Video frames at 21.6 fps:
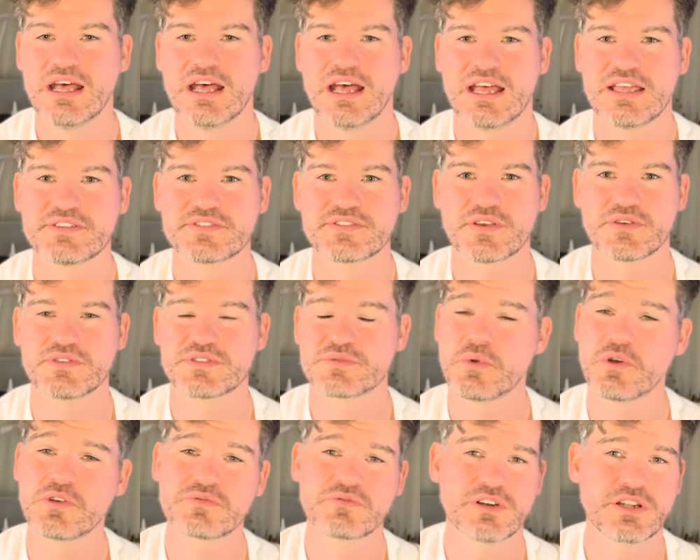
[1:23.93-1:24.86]
And so
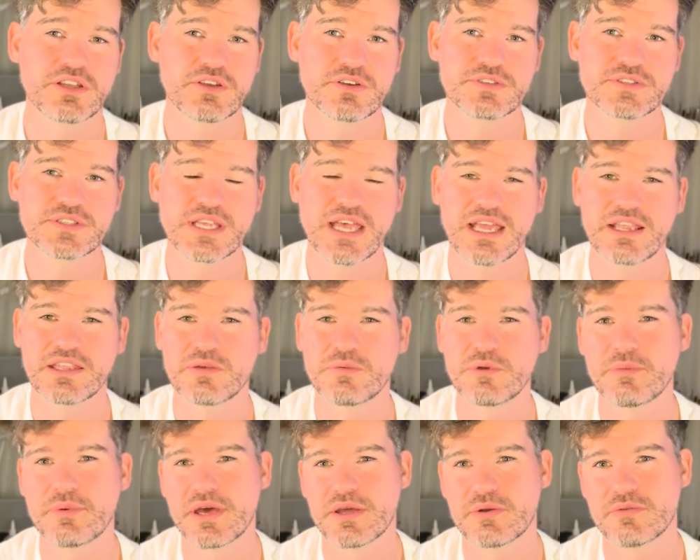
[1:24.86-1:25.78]
smoke is really good and can
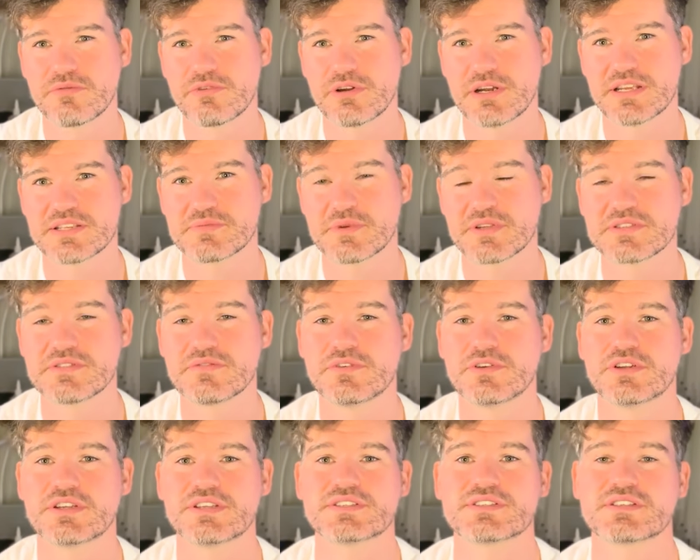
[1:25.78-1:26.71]
be paired with really expensive
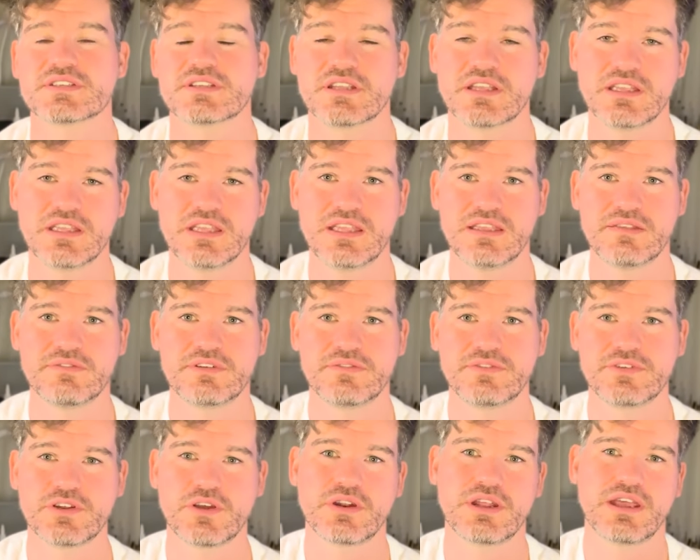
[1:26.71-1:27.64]
units. Even if
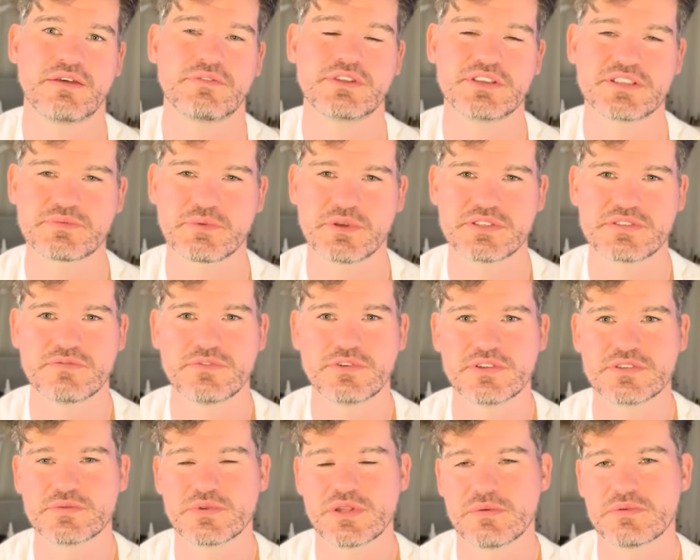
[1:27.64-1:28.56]
you don't have the expensive
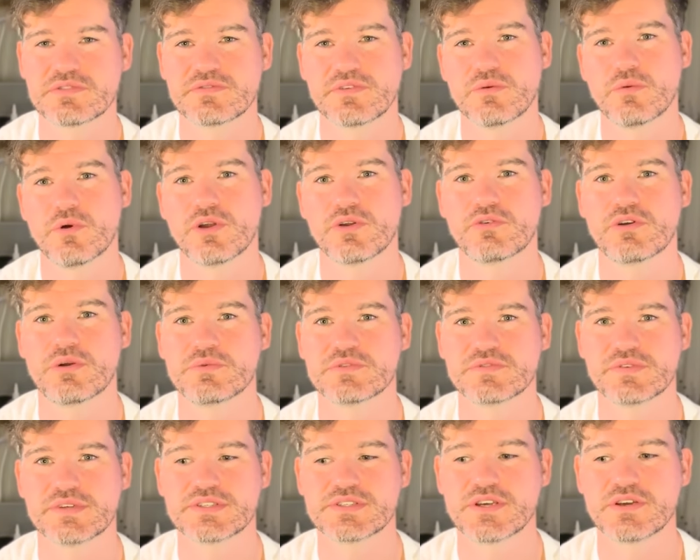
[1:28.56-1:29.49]
units with M S V one or M
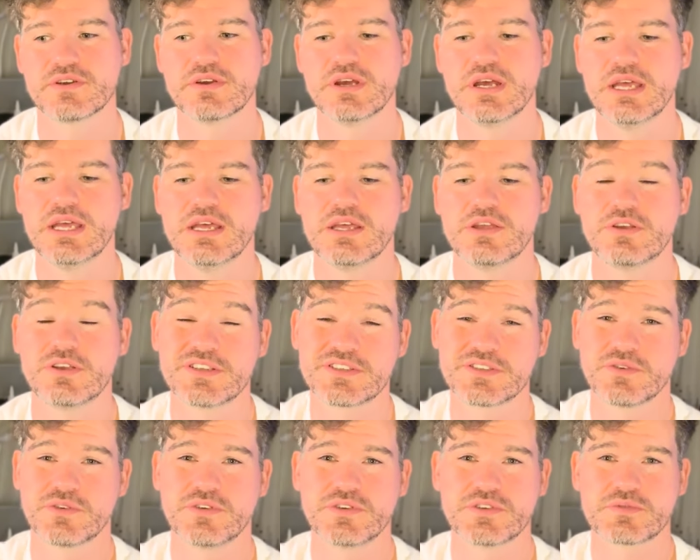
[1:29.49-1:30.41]
S V two, you can
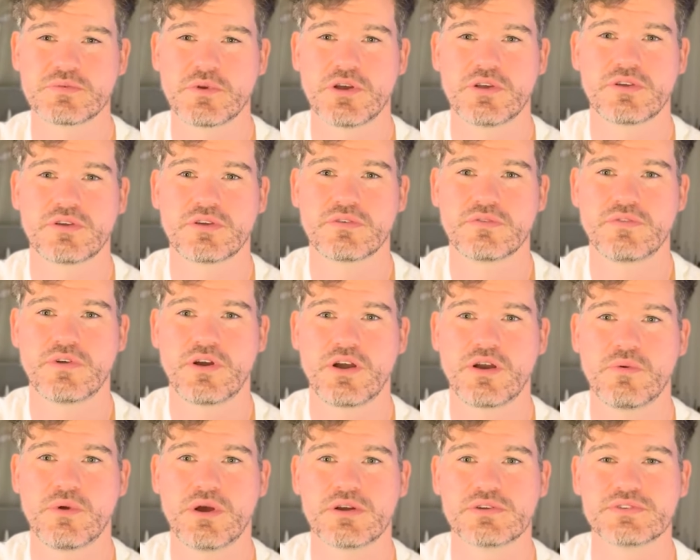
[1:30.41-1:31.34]
still use smoke
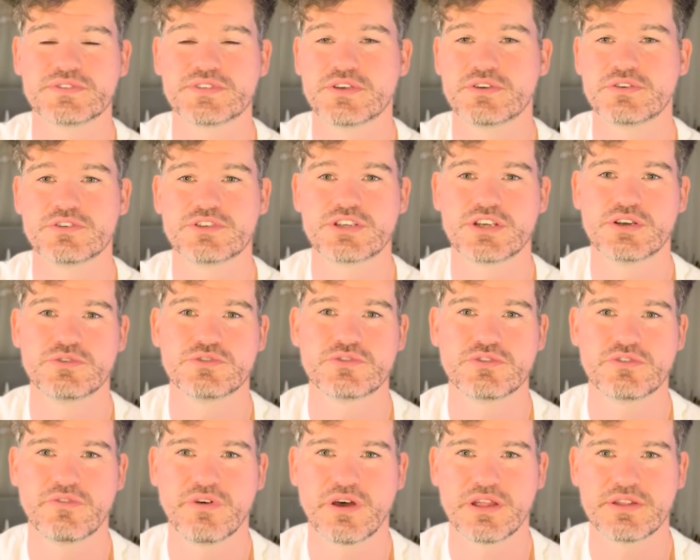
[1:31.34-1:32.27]
very well to shield
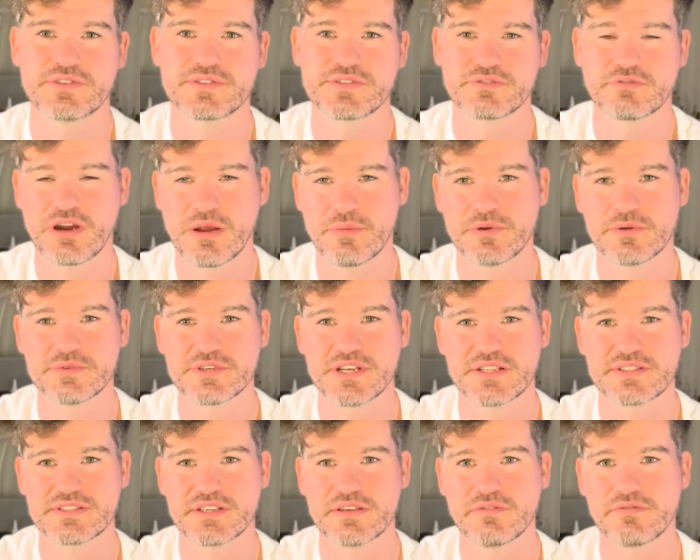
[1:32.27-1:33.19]
your advance, grab an
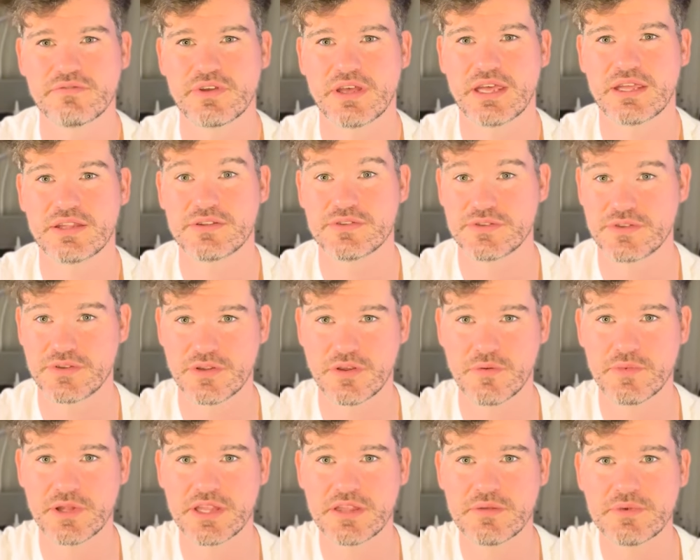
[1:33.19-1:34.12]
objective, and
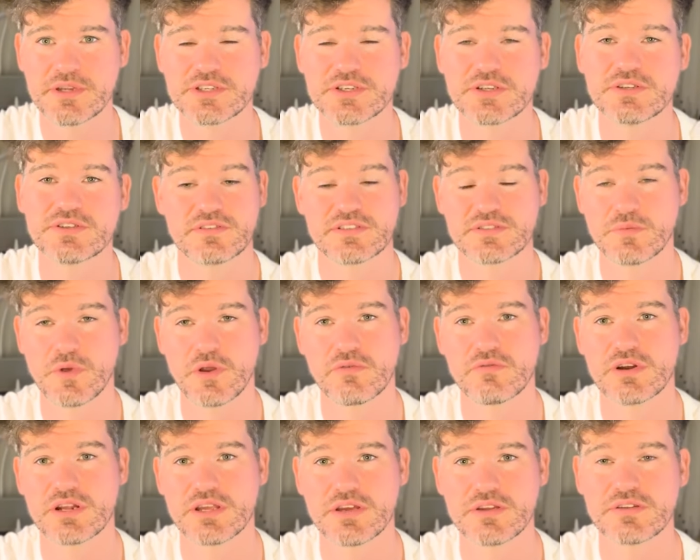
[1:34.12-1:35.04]
complete the mission. Smoke,
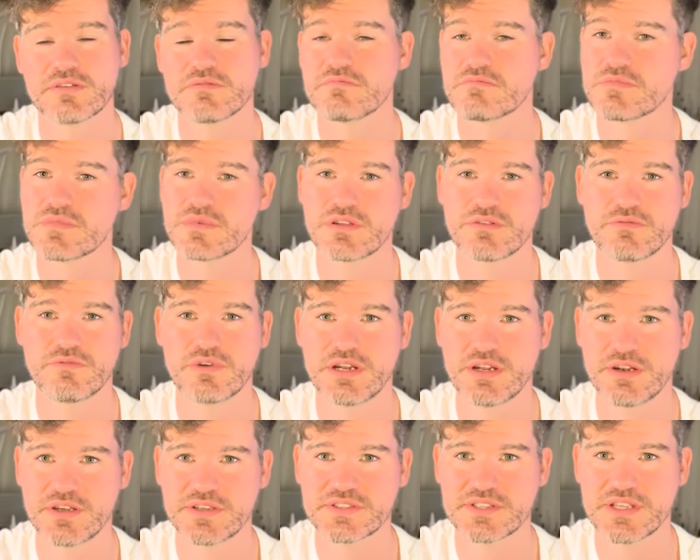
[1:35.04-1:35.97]
really good.
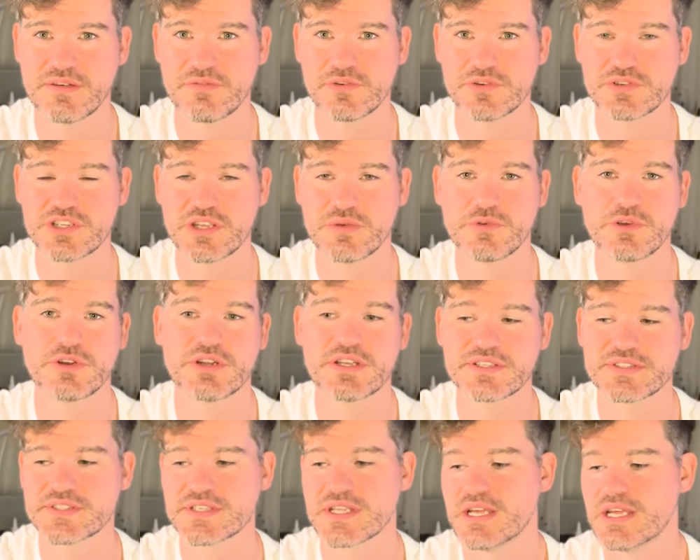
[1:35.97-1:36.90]
Really nice to have it on cheap
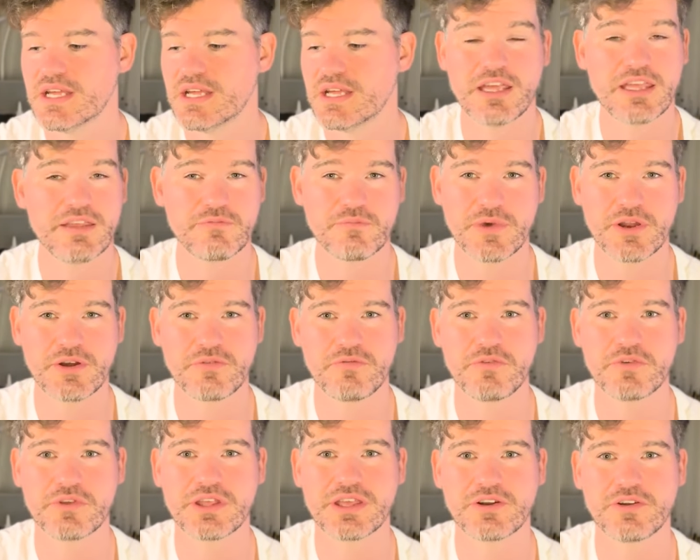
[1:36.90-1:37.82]
units. Even better
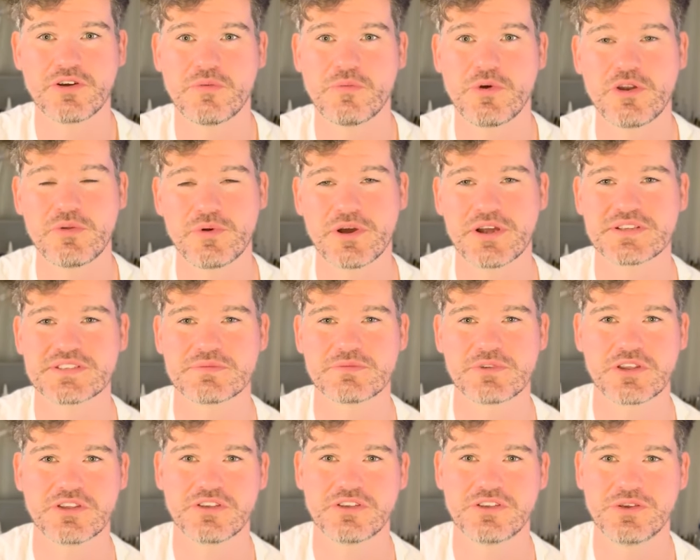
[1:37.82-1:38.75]
if you can get it on motorbikes. I'm
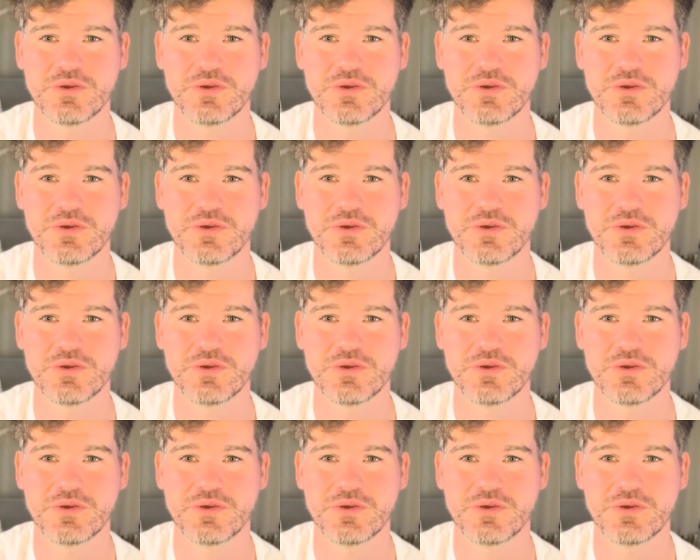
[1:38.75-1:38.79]
looking at